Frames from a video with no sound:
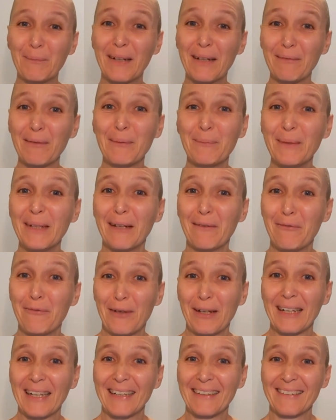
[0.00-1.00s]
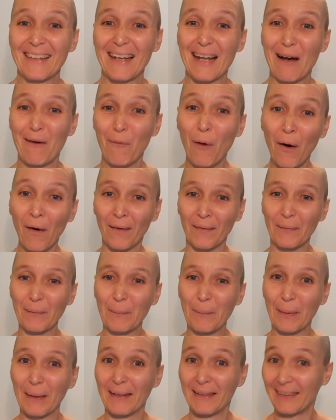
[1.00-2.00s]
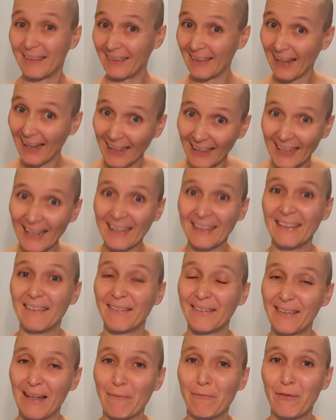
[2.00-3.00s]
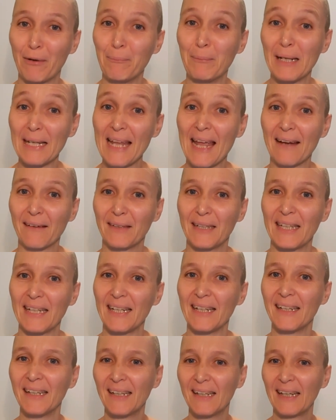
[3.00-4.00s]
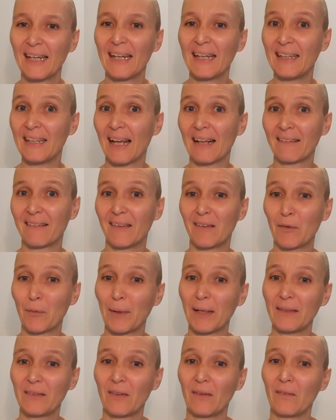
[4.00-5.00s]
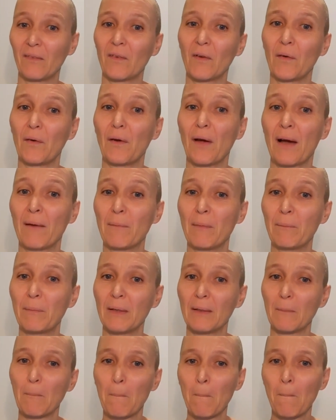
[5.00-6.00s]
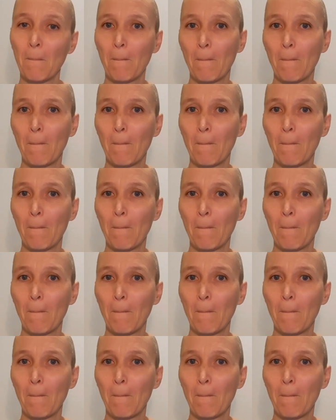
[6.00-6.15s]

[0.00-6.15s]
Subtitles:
giving me the feelings that I want. But again, there's that familiarity in that situation, so I'm a bit